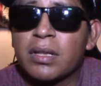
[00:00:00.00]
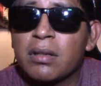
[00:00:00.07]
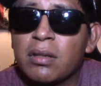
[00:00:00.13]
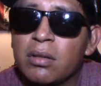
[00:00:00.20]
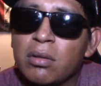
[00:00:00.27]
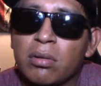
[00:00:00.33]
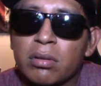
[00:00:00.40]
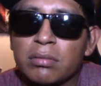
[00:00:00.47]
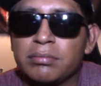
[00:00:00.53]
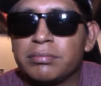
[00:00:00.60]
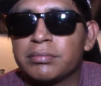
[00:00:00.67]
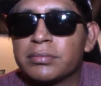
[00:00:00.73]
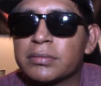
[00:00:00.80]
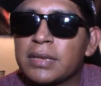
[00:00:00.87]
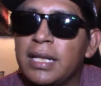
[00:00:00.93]
or
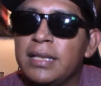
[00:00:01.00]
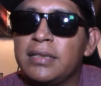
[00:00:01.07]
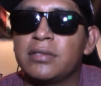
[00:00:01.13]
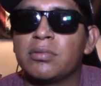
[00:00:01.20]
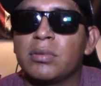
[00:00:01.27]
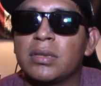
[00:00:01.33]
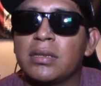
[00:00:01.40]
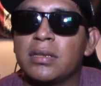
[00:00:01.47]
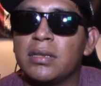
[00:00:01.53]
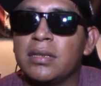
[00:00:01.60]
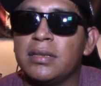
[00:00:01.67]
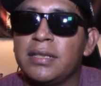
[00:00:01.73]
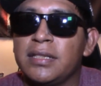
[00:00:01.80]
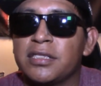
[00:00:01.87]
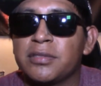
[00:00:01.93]
at least with the
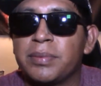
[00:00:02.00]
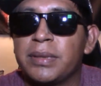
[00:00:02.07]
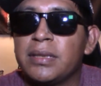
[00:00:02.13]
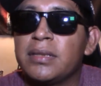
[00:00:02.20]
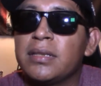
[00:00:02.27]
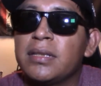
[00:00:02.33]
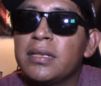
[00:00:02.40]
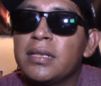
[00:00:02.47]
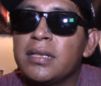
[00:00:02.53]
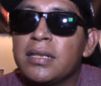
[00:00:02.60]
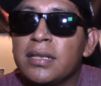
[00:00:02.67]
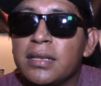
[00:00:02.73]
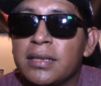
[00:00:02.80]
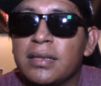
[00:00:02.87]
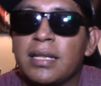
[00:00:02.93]
DSP that I